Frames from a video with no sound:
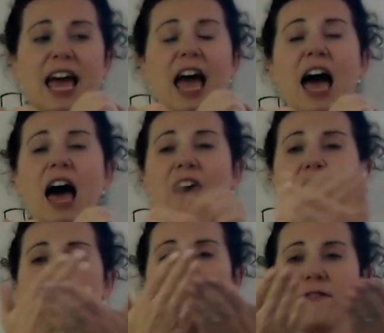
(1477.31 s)
our
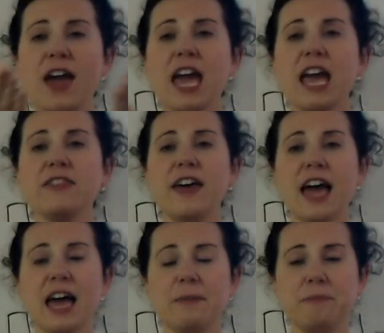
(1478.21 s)
faith had
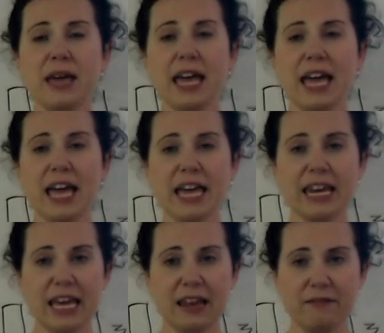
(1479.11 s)
been in
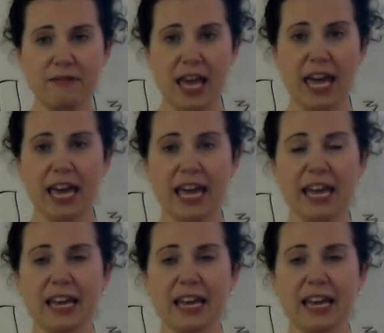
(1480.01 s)
vain.